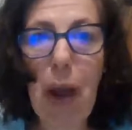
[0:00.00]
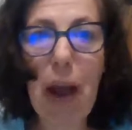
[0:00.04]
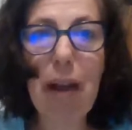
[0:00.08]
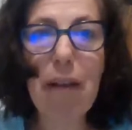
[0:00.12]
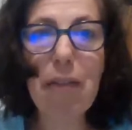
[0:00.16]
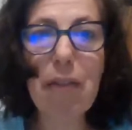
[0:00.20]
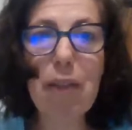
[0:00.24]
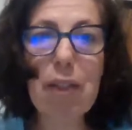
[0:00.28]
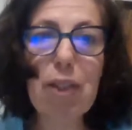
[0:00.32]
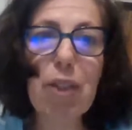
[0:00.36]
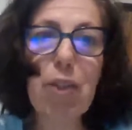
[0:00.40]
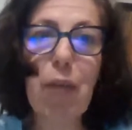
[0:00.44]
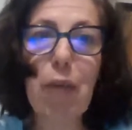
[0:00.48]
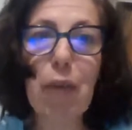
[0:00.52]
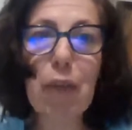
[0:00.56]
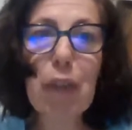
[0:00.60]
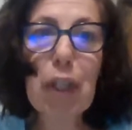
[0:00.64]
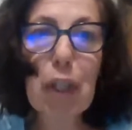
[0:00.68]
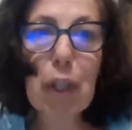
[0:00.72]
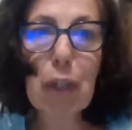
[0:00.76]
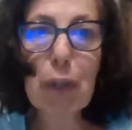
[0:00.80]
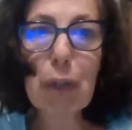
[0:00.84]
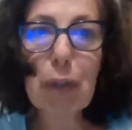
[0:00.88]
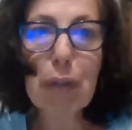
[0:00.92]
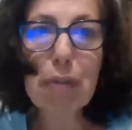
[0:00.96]
you have this
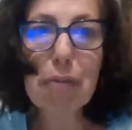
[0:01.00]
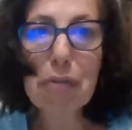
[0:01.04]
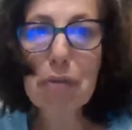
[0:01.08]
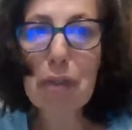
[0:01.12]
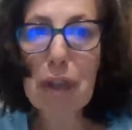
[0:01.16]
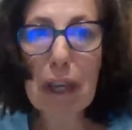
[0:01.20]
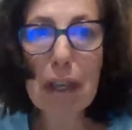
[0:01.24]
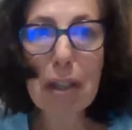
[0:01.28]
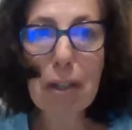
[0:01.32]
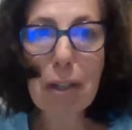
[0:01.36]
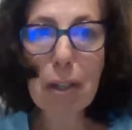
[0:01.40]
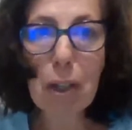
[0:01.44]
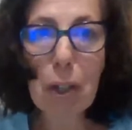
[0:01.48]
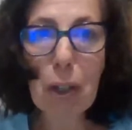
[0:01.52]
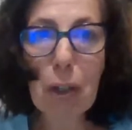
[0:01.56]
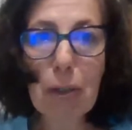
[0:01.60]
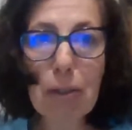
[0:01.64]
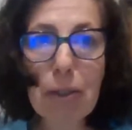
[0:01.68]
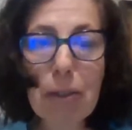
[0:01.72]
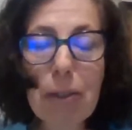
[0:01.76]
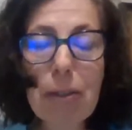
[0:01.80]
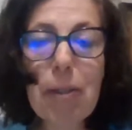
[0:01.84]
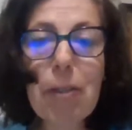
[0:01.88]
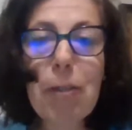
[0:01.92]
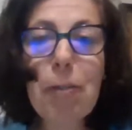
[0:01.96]
fear of
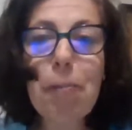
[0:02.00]
failure.